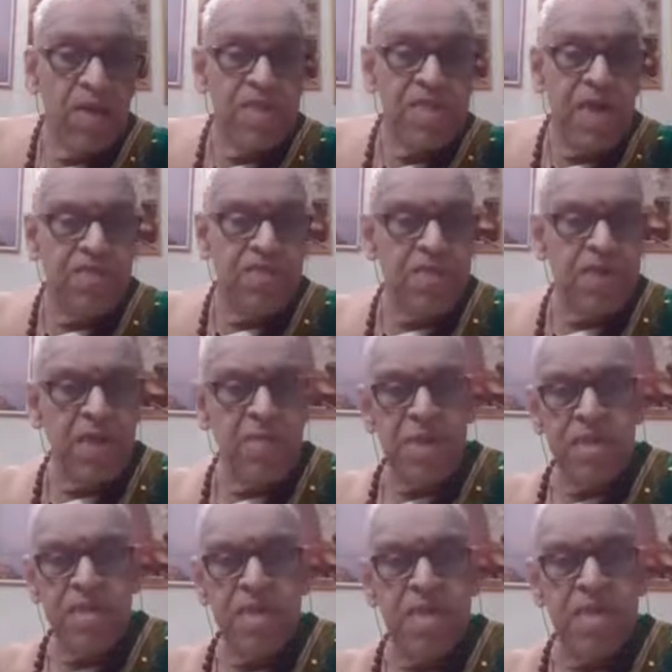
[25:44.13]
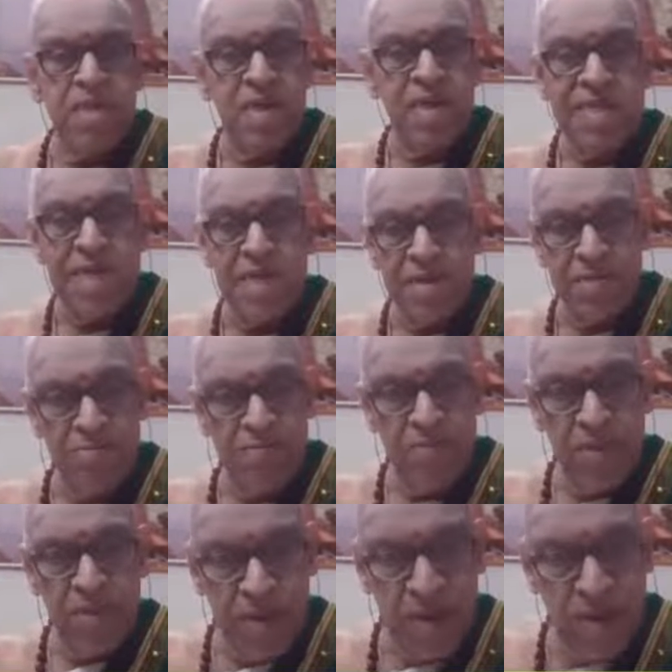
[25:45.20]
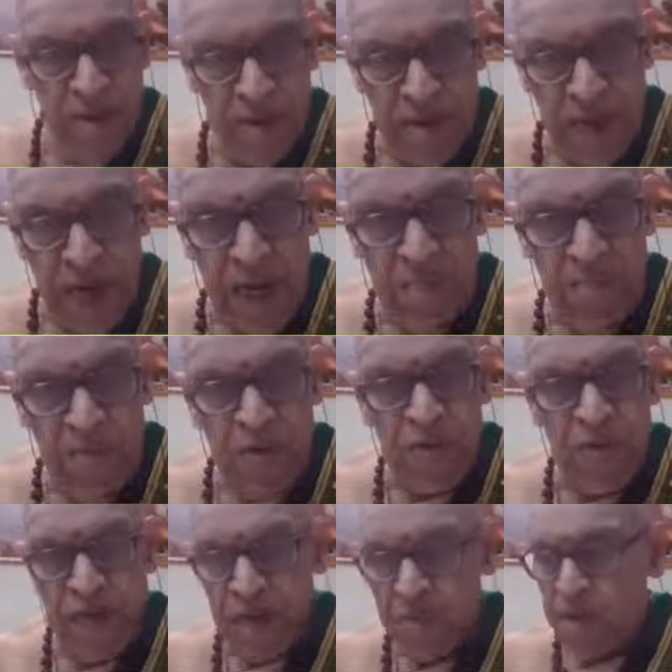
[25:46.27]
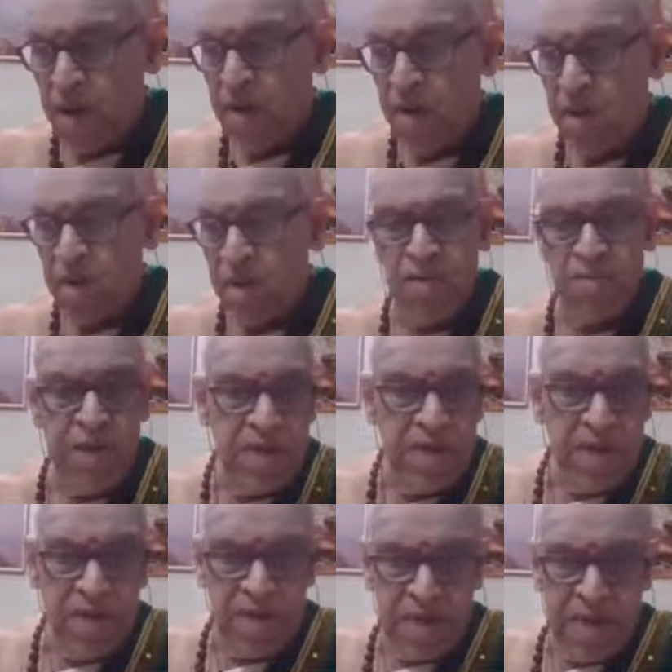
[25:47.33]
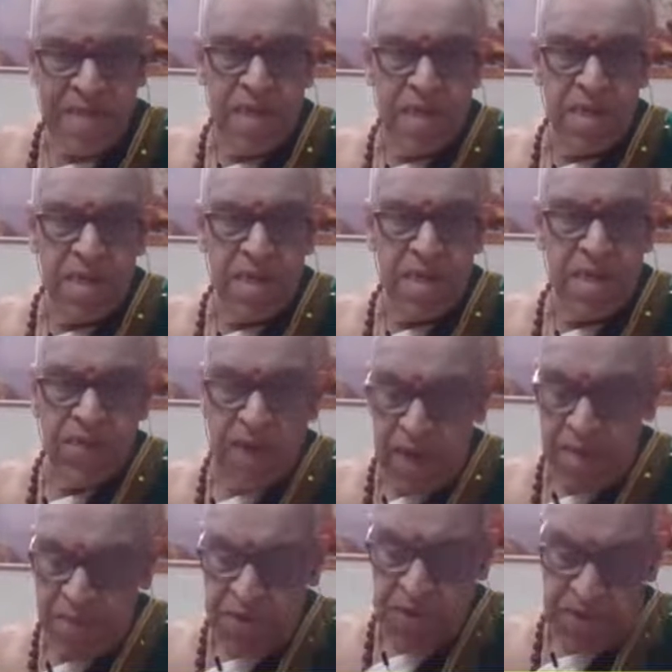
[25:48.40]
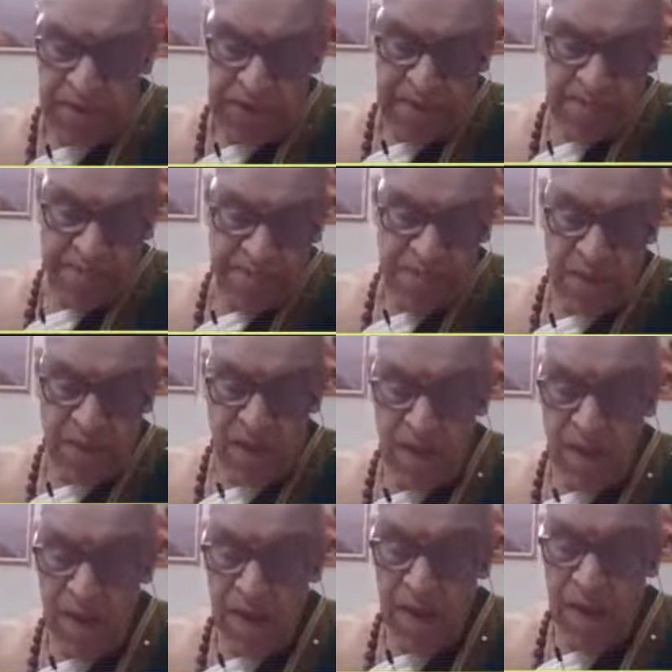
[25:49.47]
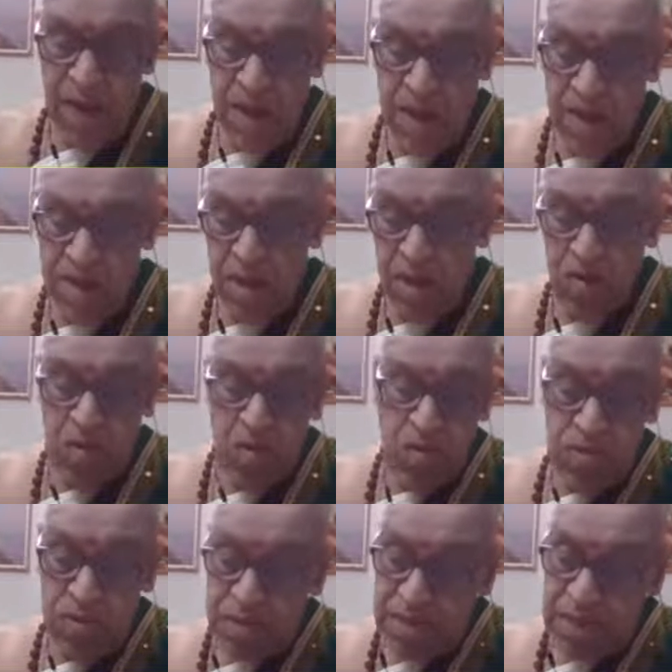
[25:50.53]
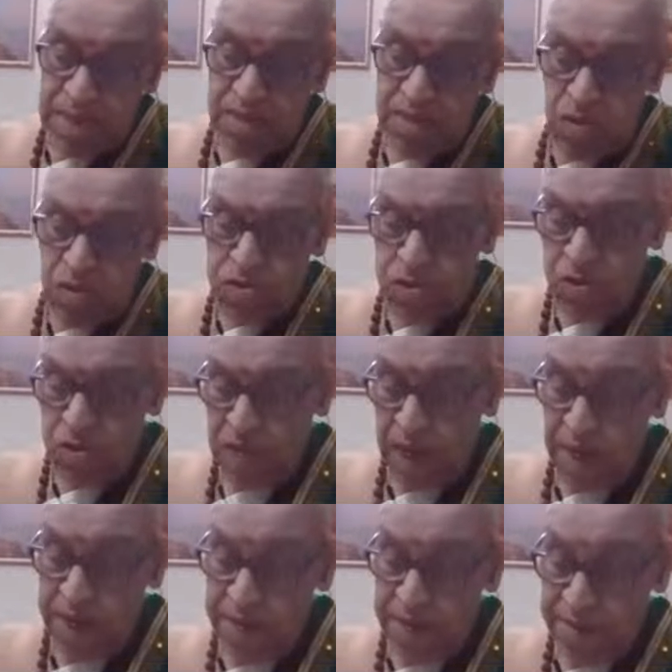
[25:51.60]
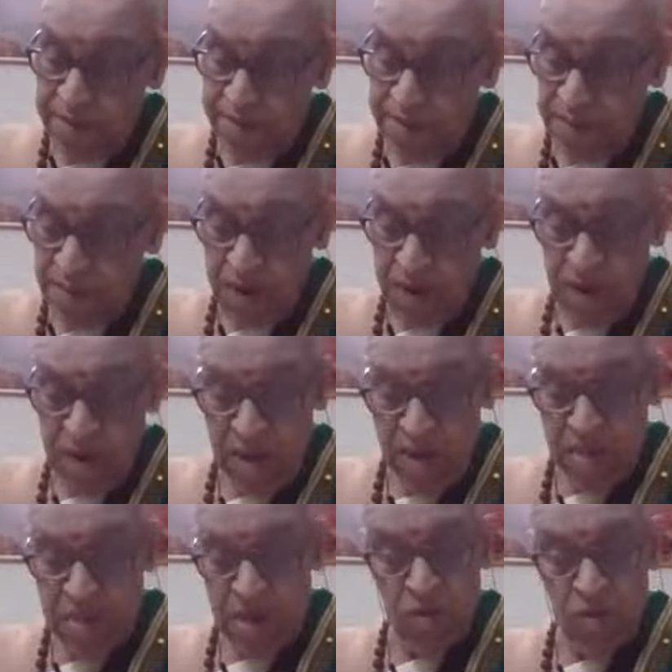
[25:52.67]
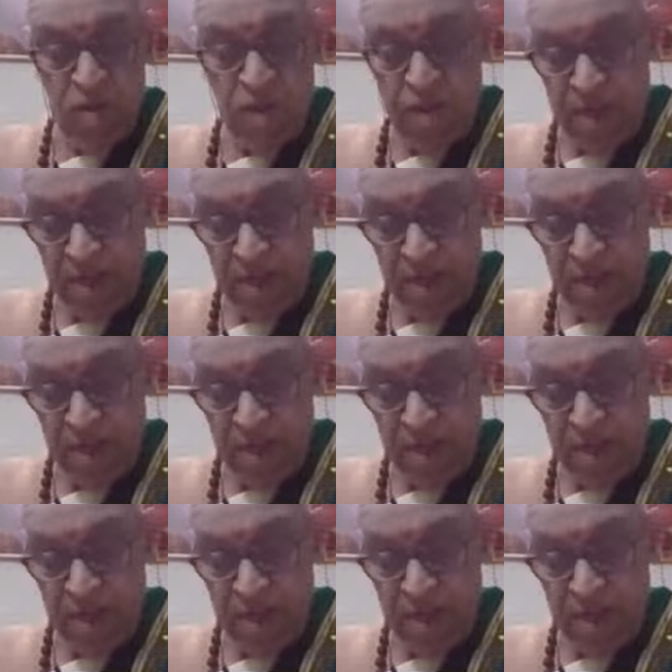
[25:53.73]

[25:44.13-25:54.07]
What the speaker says: Shevadhi means treasure, great beauty, Mahalavanya, treasure of great beauty. Now, that is also there in Saundarya